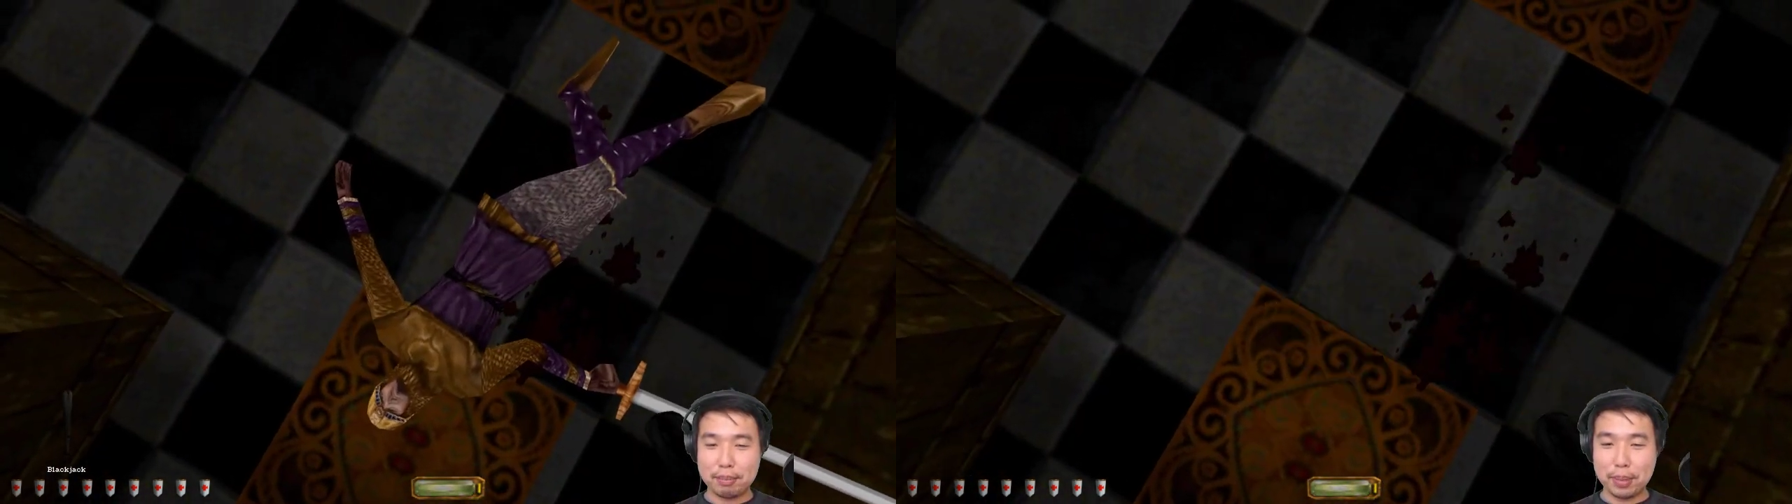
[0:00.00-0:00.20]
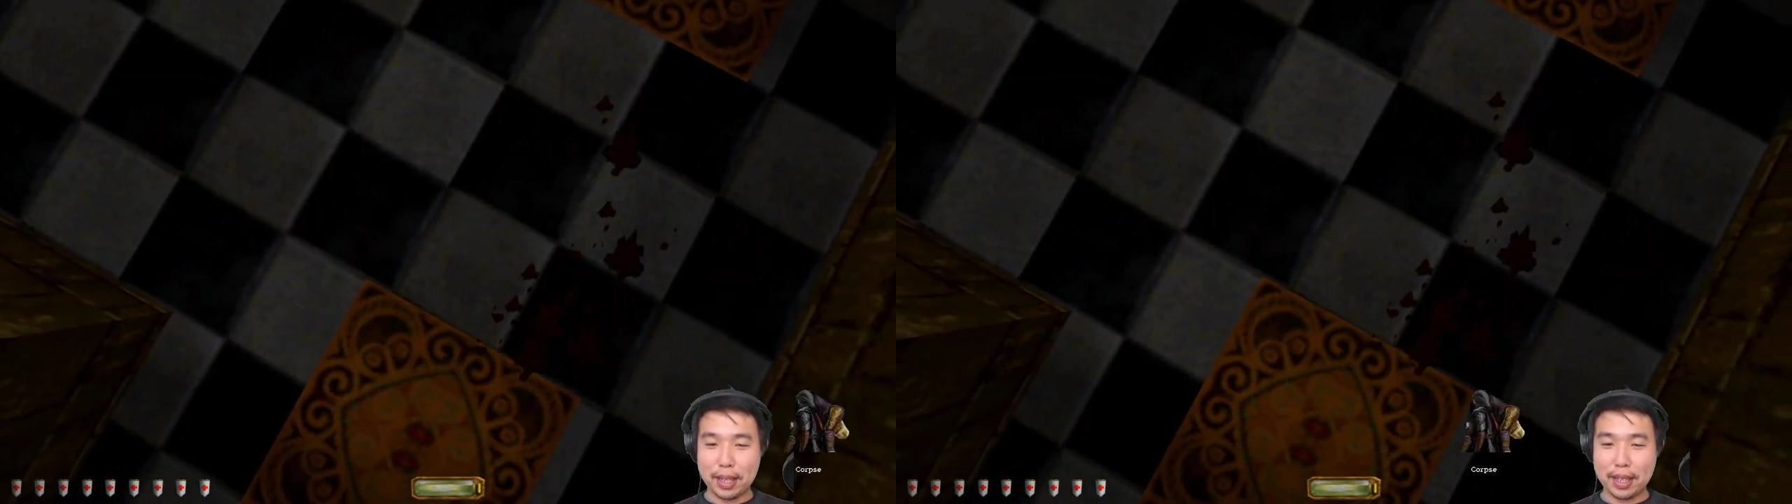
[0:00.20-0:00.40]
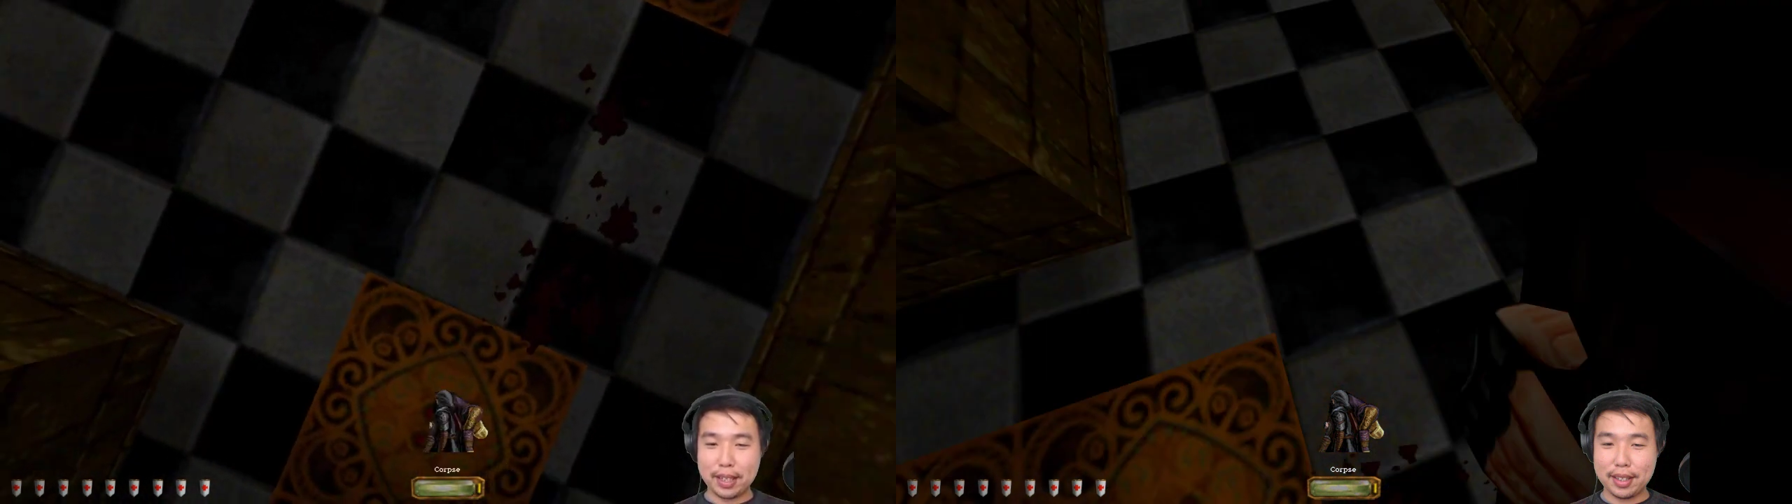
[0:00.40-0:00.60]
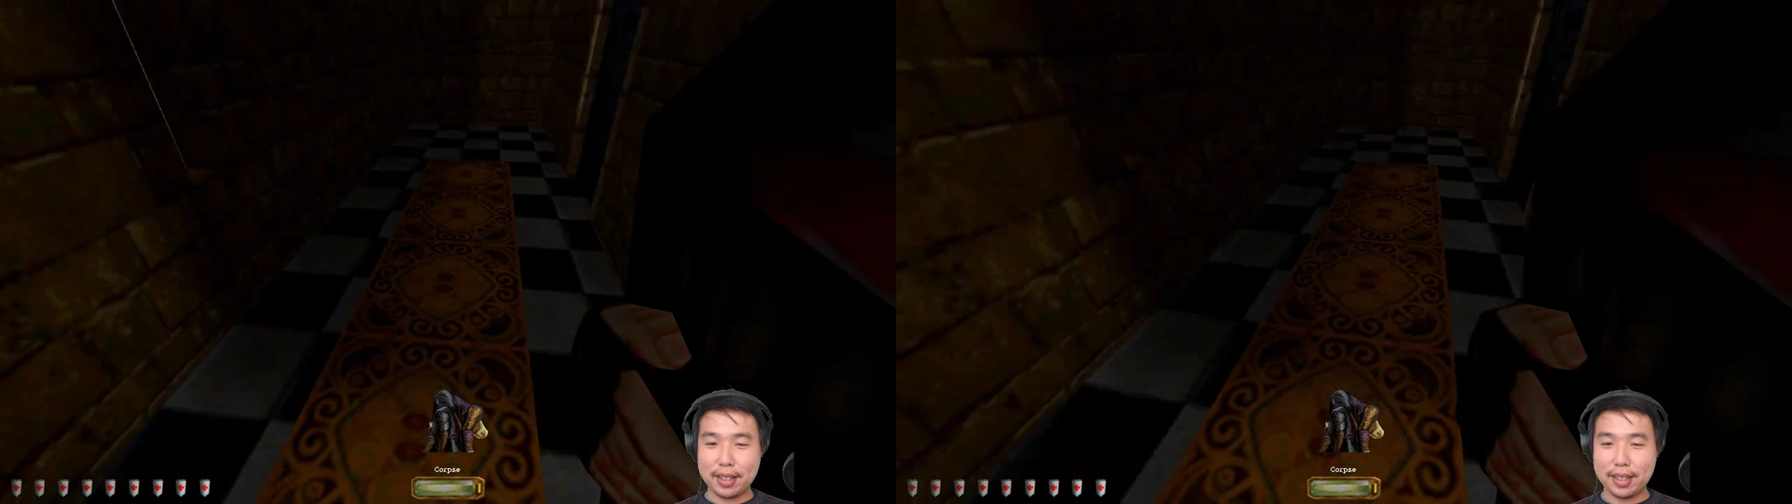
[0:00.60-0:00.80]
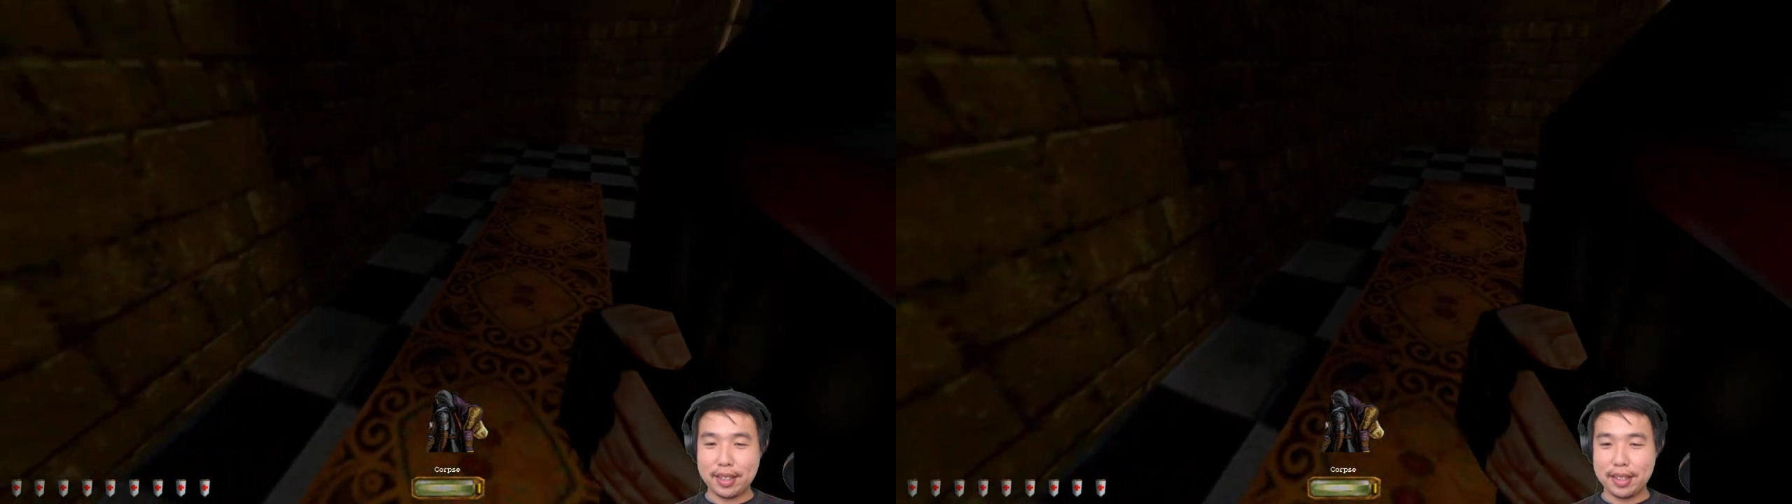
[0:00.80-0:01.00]
But
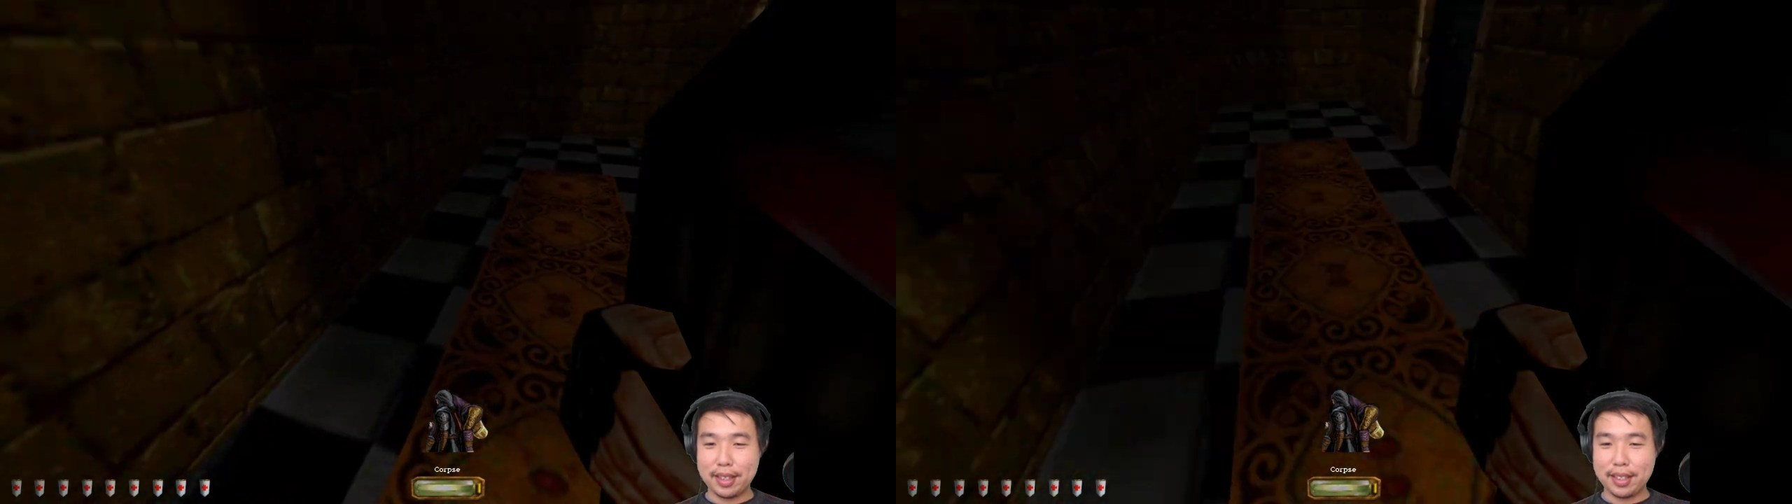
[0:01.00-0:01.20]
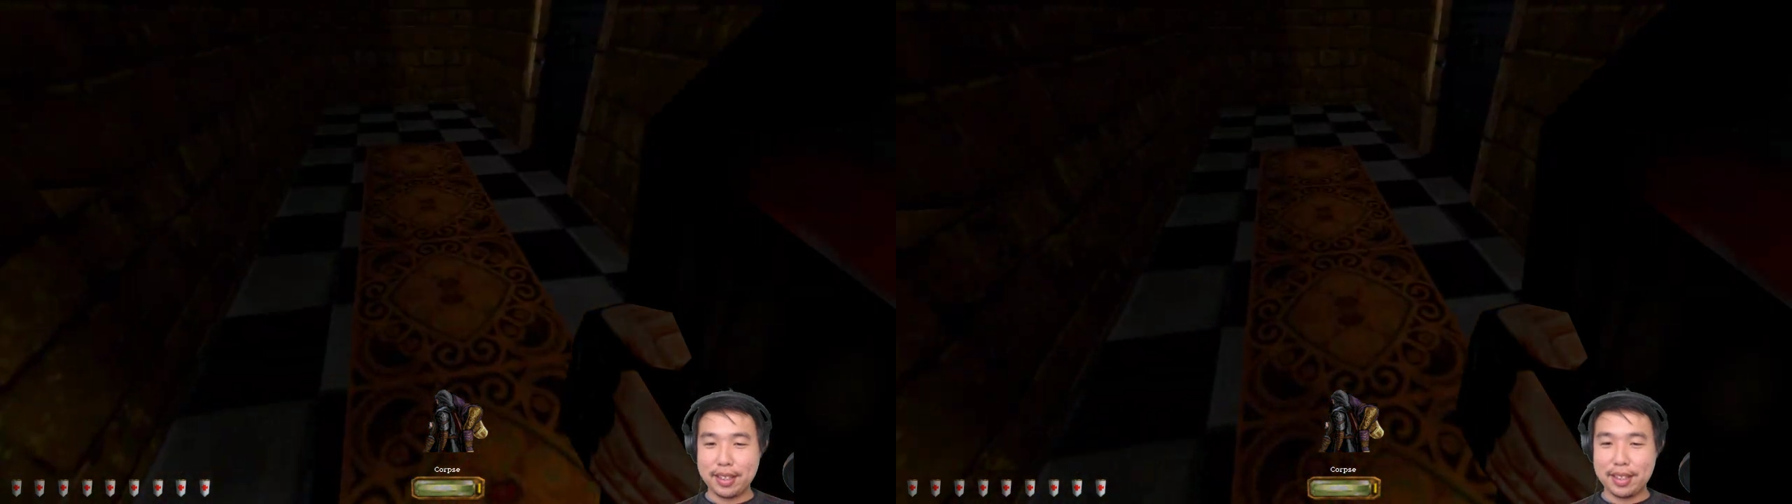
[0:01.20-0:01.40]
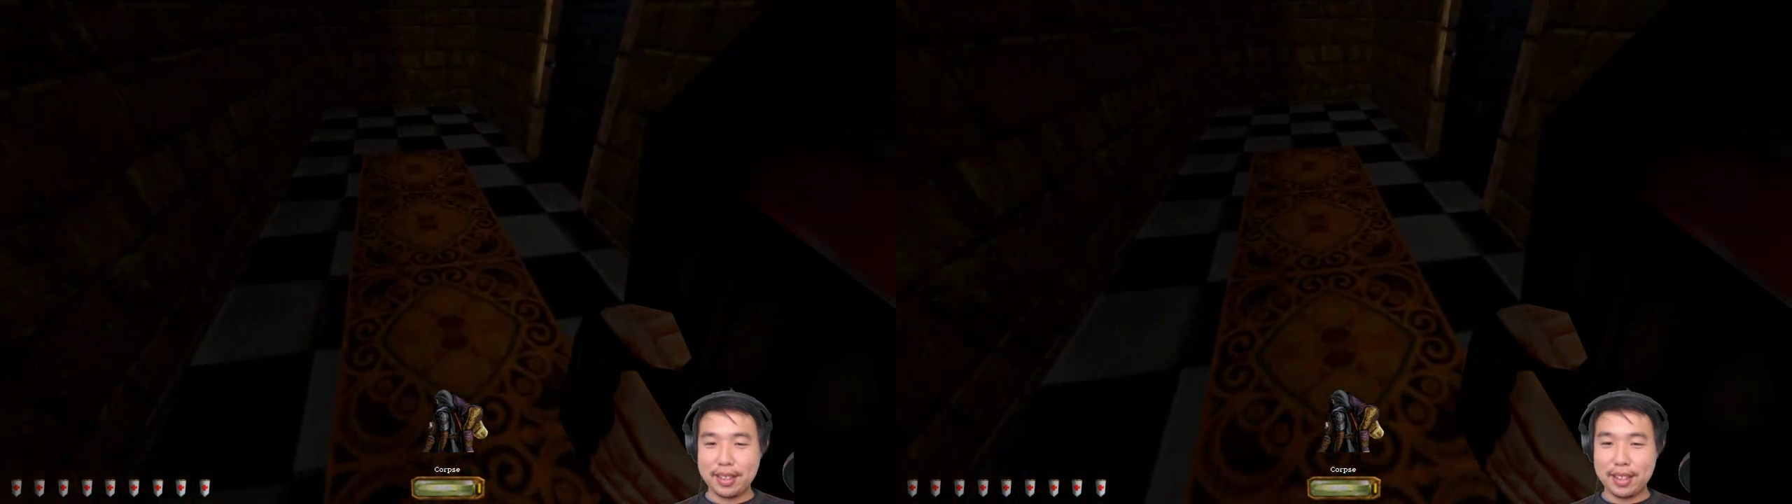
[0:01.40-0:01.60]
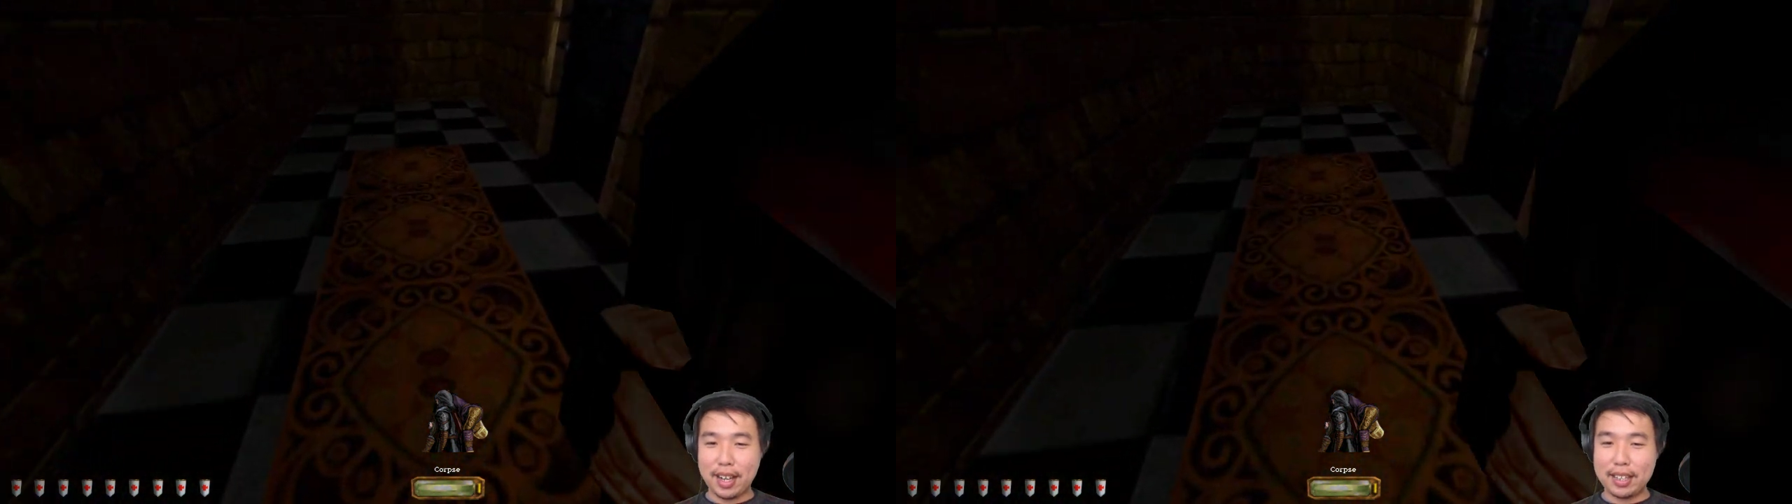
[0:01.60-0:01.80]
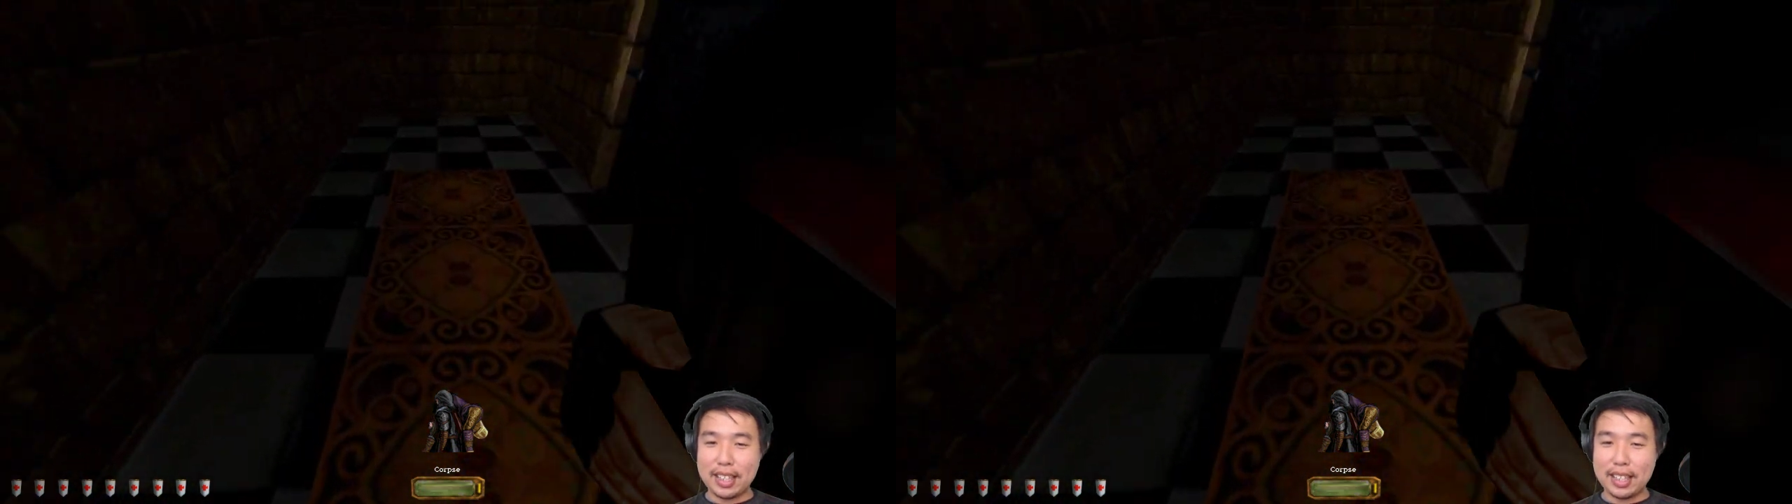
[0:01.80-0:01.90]
on